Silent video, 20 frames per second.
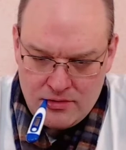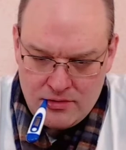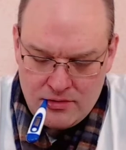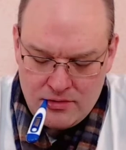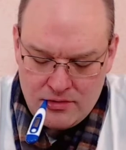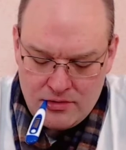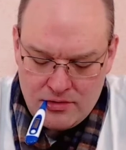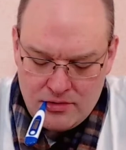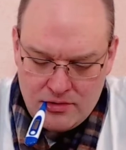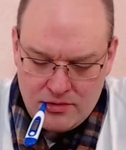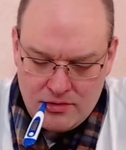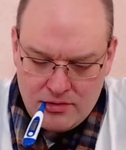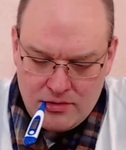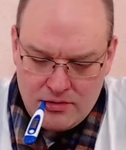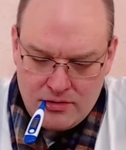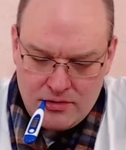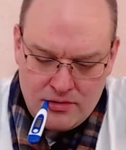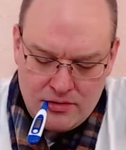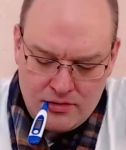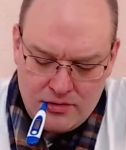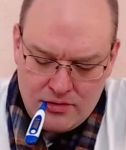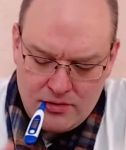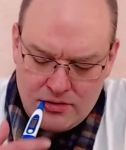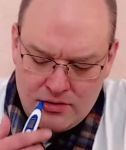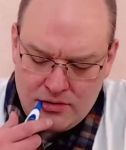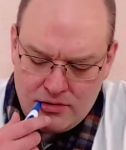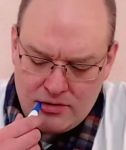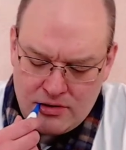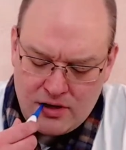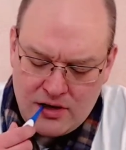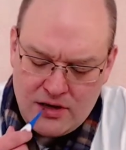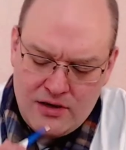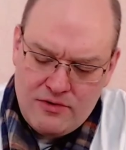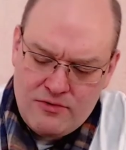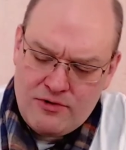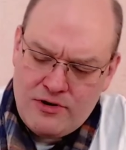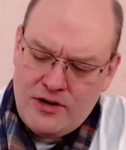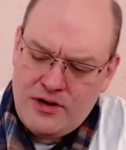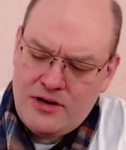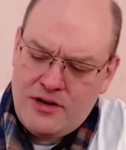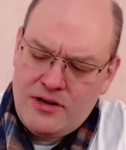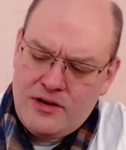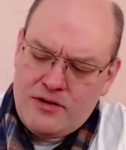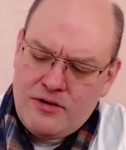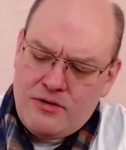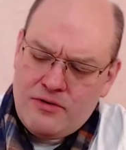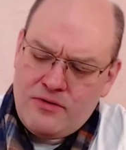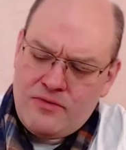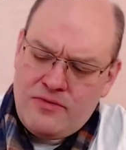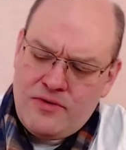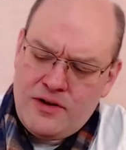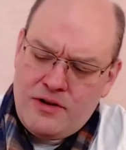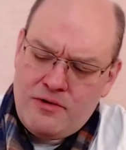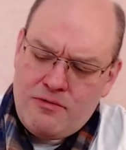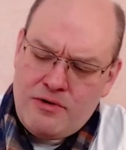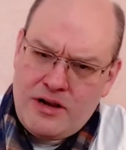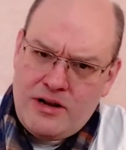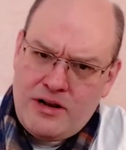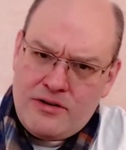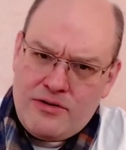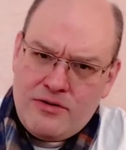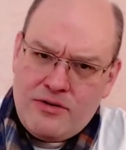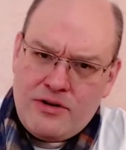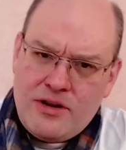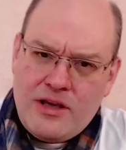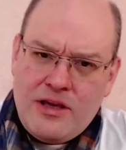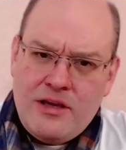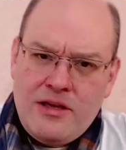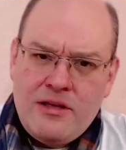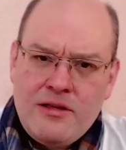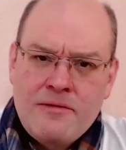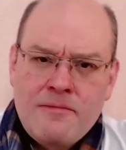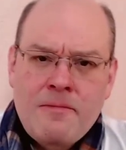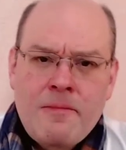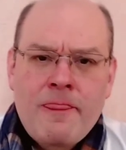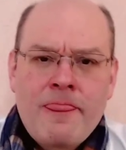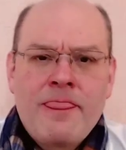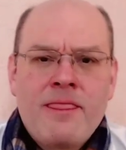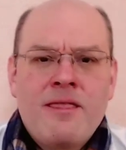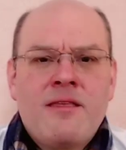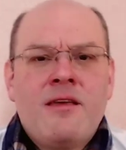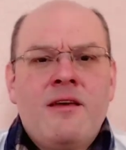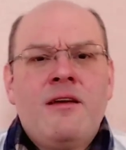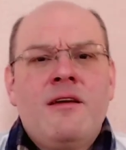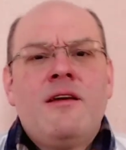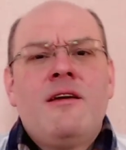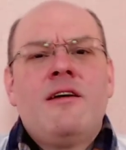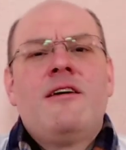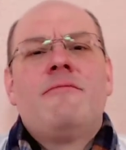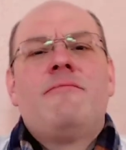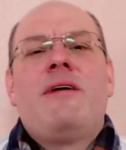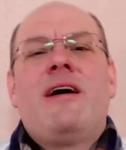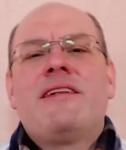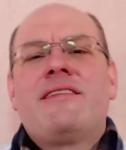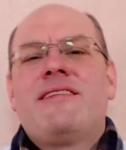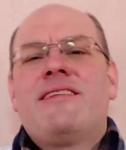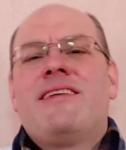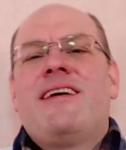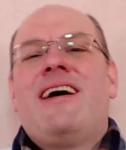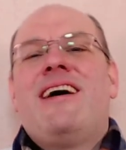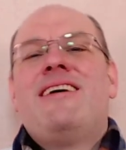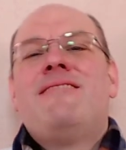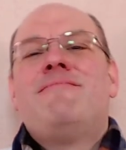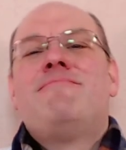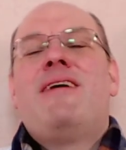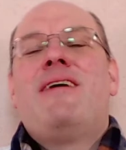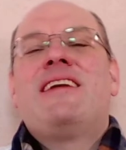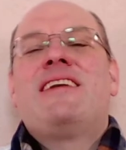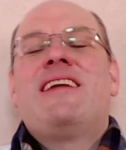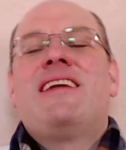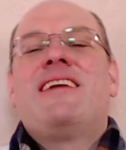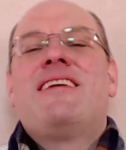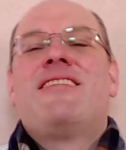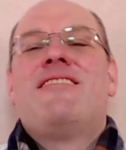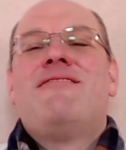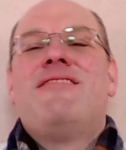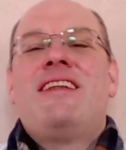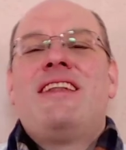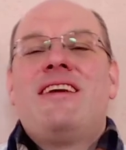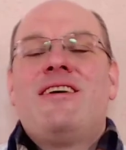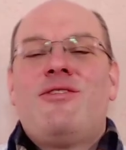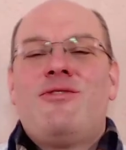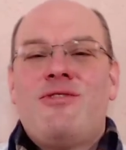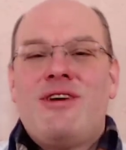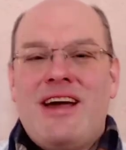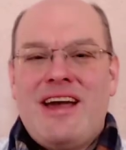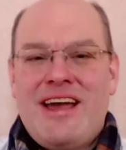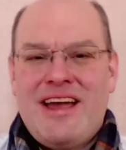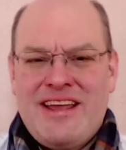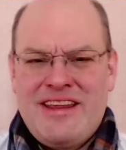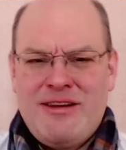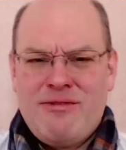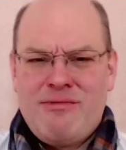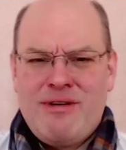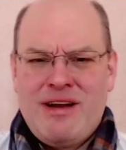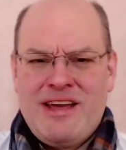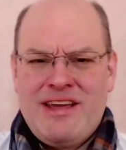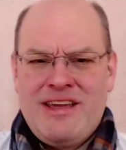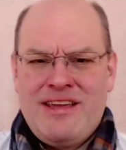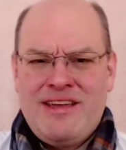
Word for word: Oh, I really don't feel well today. But I'm making the video anyway.